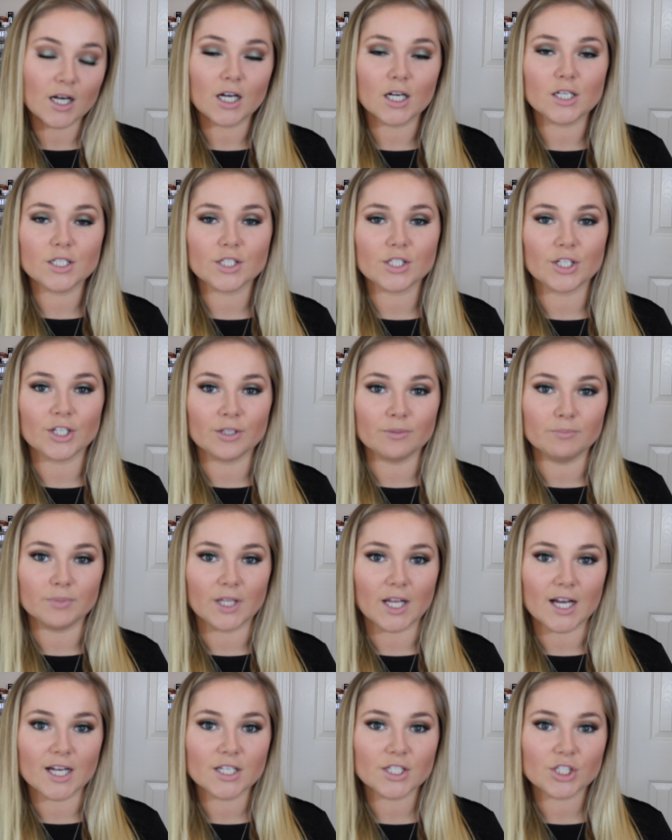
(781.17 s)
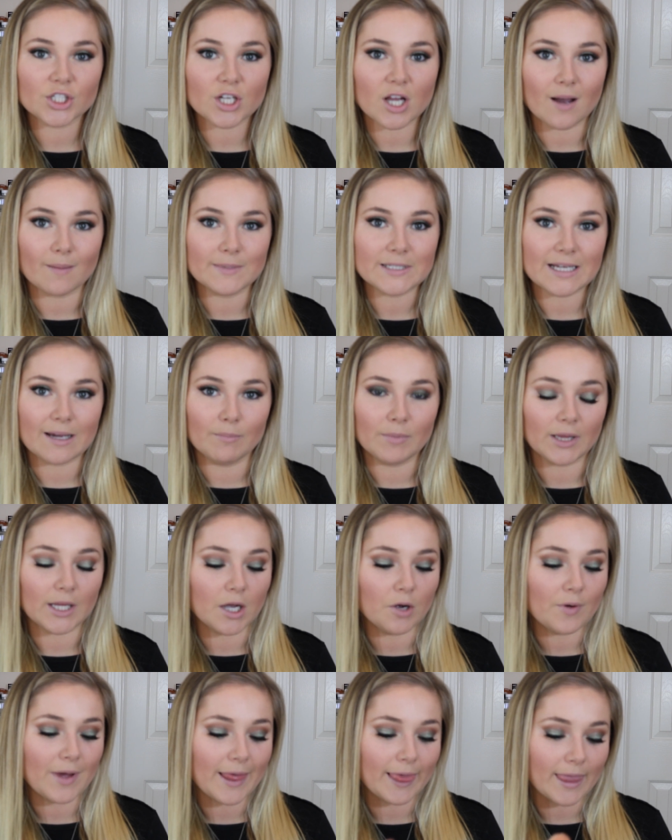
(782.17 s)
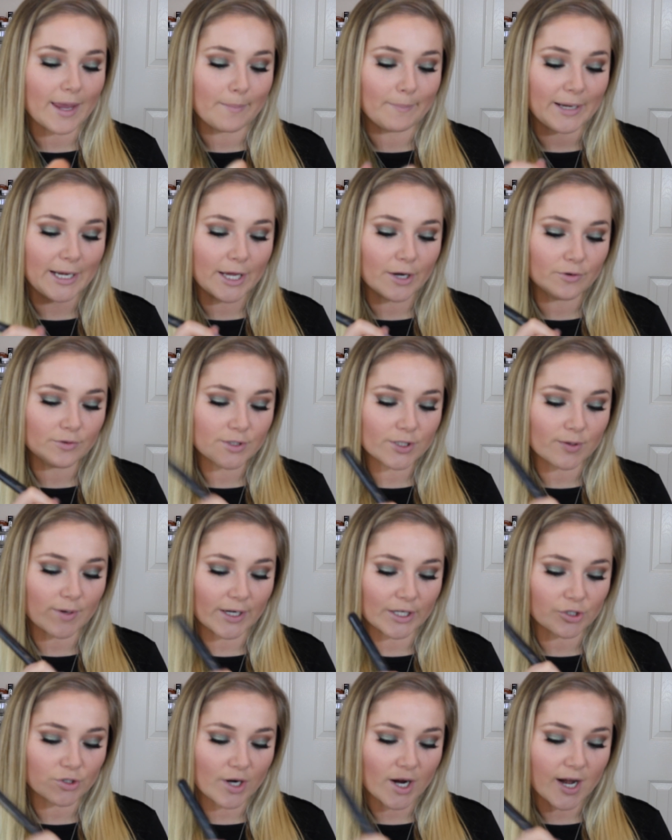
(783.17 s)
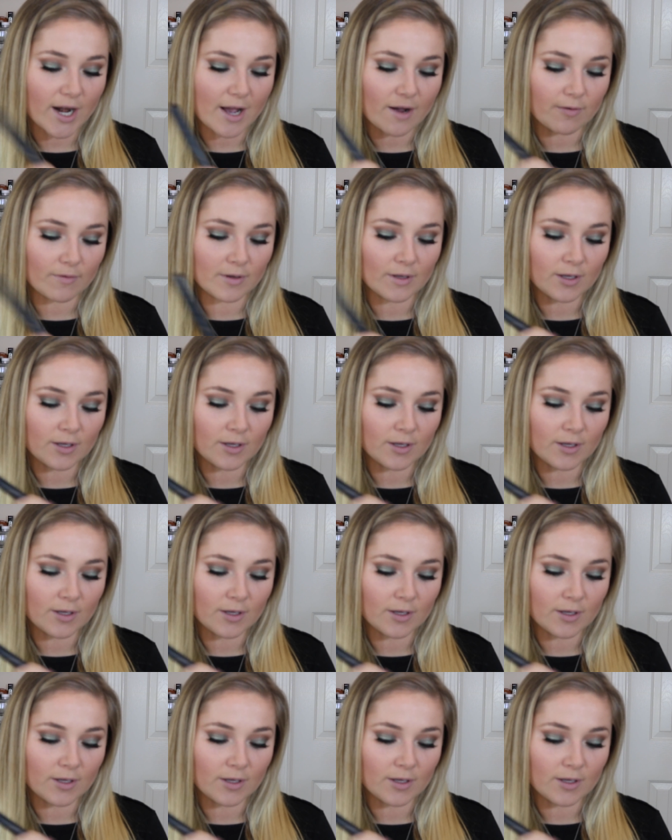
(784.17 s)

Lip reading: a certain blush, comment down below and let me know so I can try it out.